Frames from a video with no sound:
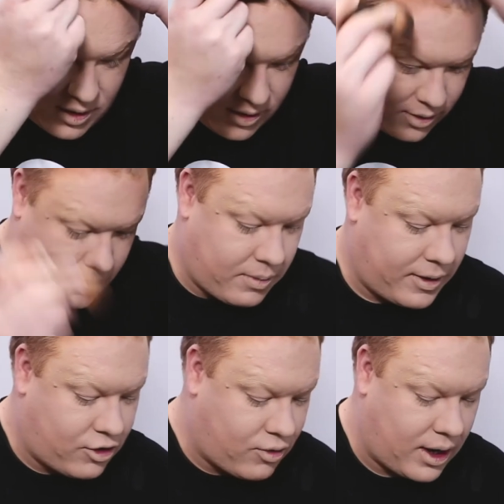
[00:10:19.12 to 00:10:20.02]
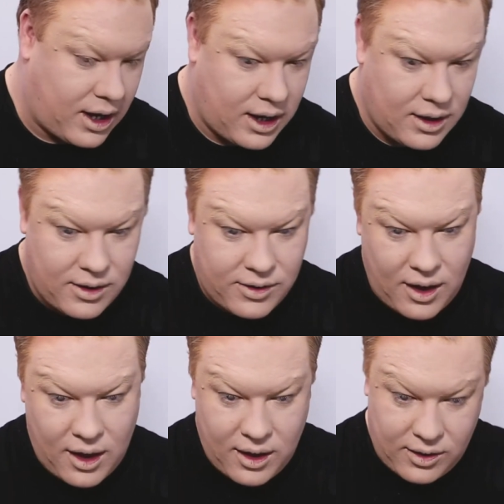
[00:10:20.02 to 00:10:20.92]
we're going to be shrinking the
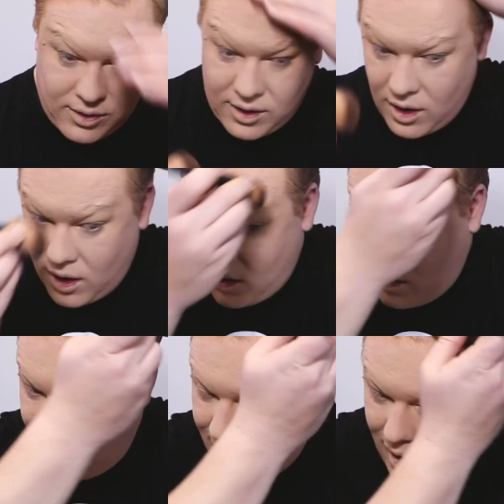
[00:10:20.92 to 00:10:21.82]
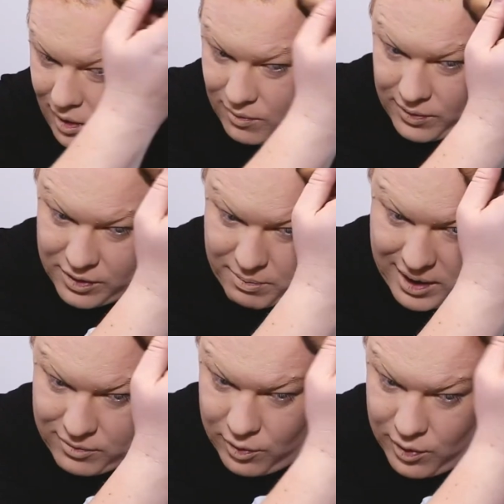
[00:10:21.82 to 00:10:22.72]
size of this
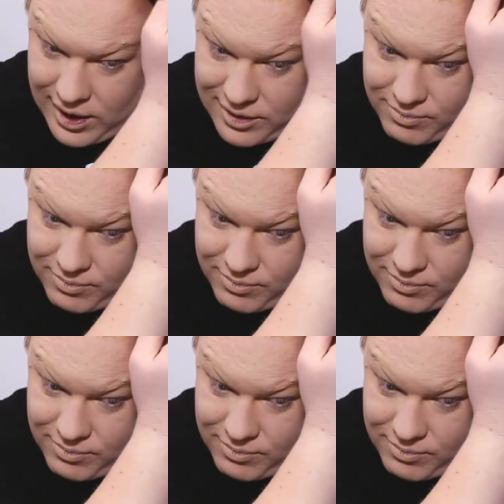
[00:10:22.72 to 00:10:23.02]
man's forehead.